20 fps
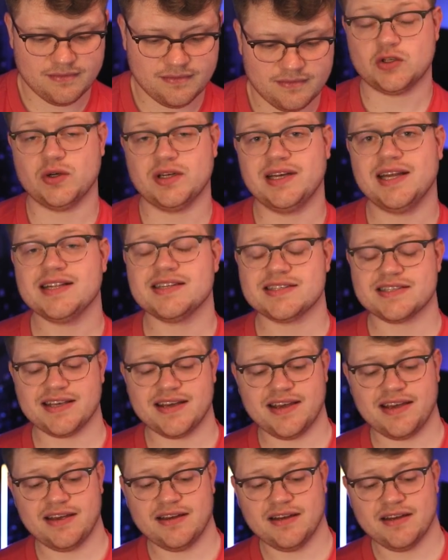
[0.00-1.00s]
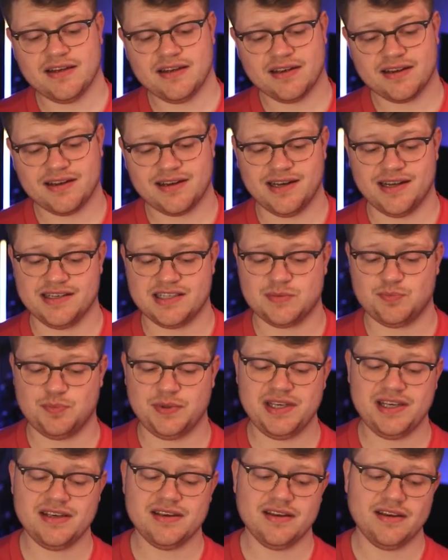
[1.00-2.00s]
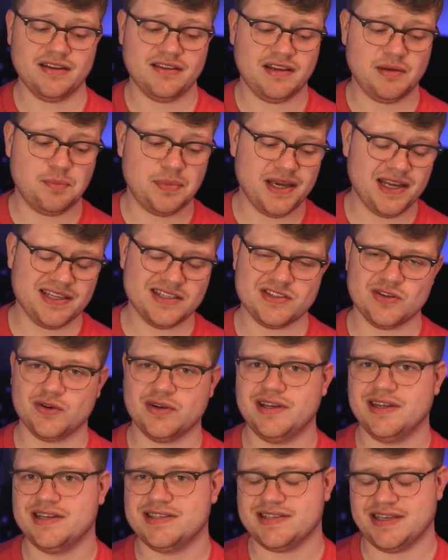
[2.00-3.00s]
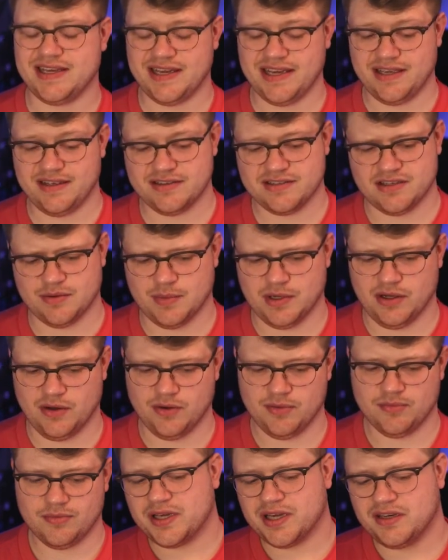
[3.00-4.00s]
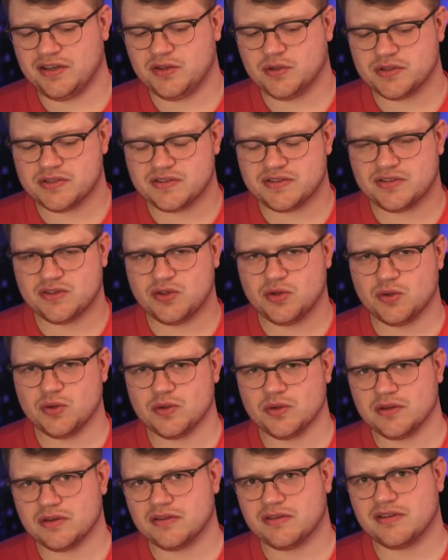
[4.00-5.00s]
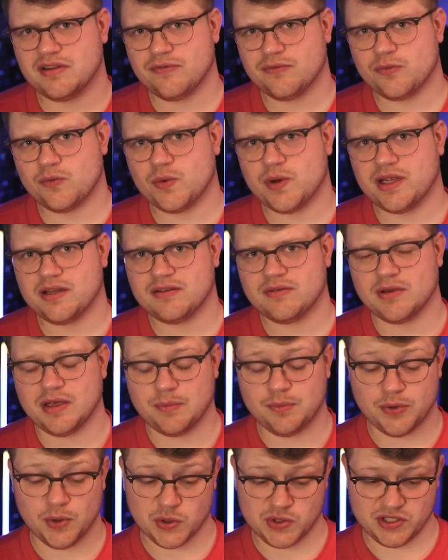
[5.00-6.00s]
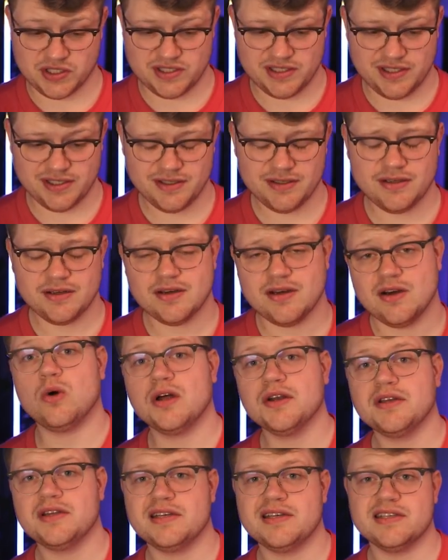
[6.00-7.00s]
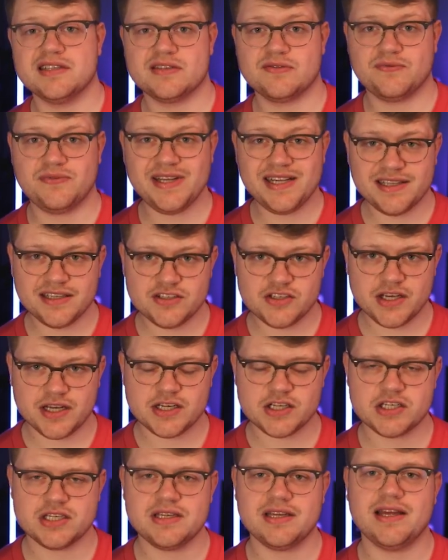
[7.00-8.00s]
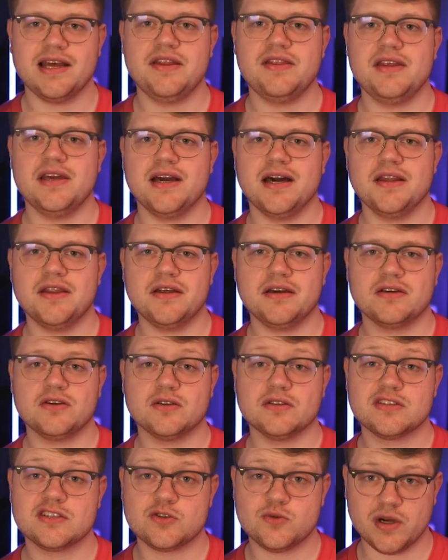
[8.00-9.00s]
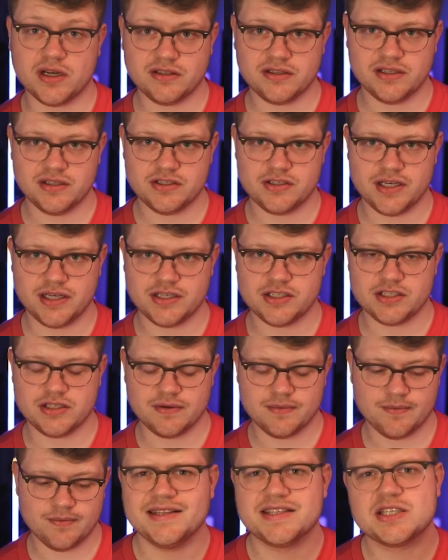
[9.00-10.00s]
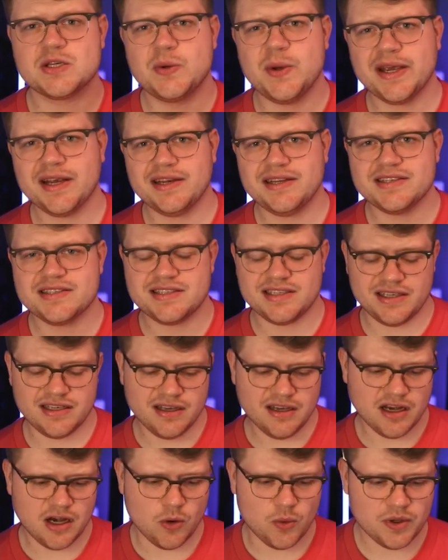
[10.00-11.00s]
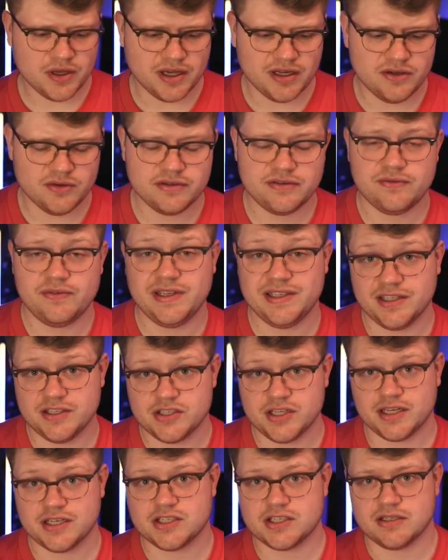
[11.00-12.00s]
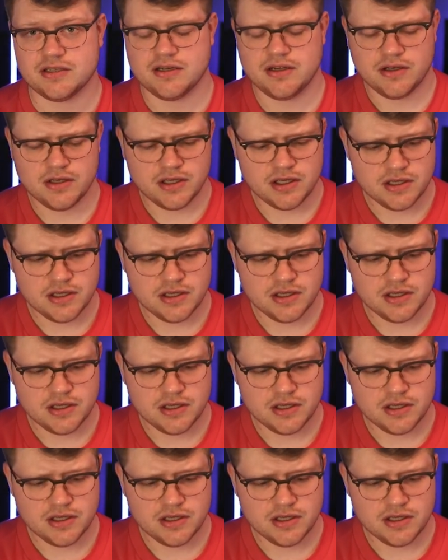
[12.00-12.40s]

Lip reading: So and let's say class B depends on class A somehow. We can use two different approaches here. One is field injection and the other constructor injection. Let's quickly see how we can use field injection.